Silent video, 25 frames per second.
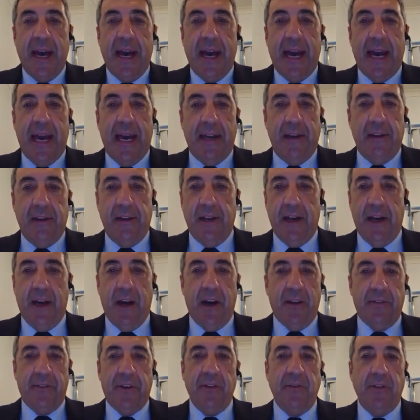And
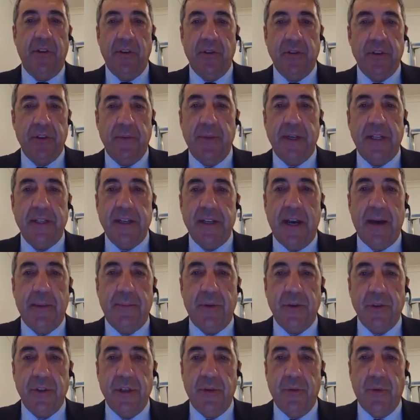I've given you some
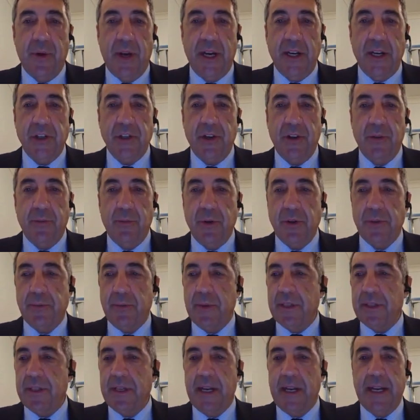examples in relation to
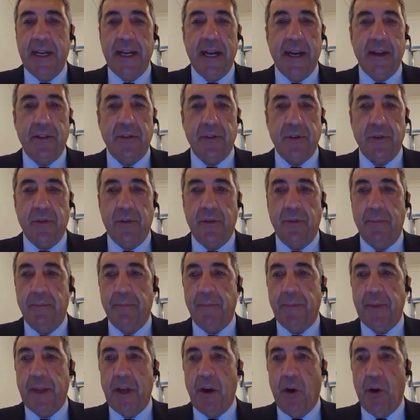Brisbane City Council
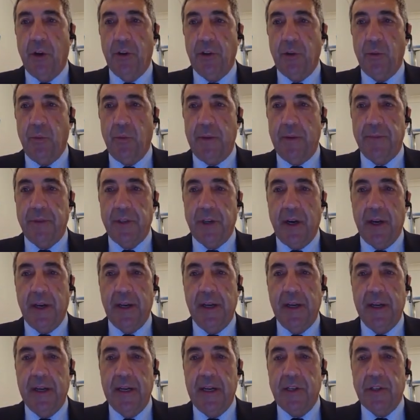on the website.
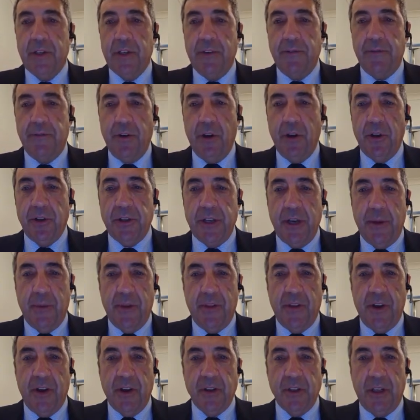So follow some
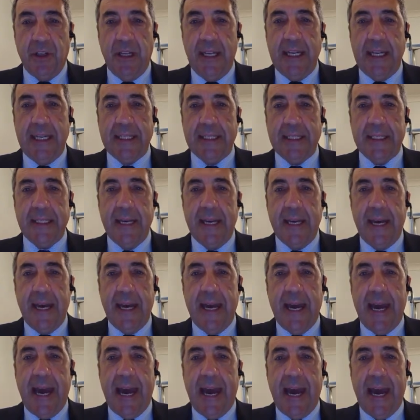of those links
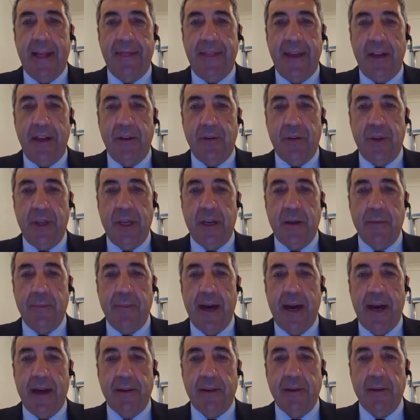and then think
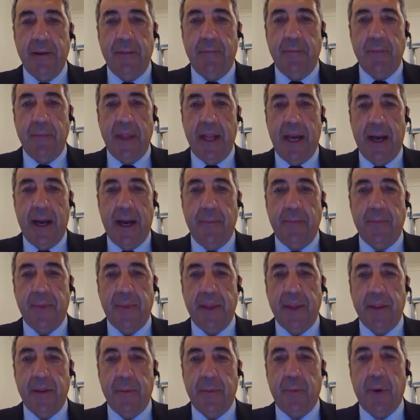about
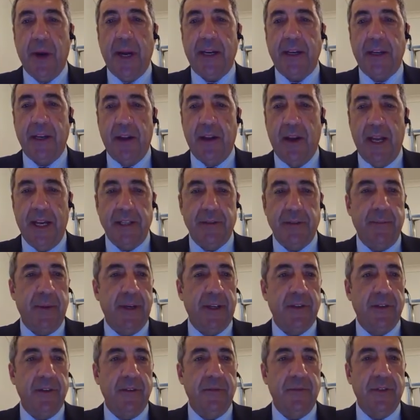the practical
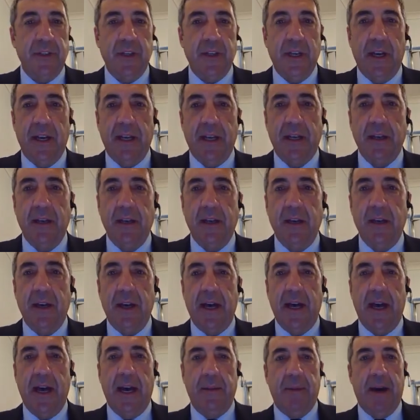aspects of selling
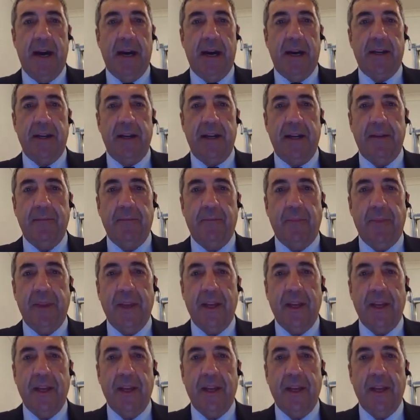and marketing.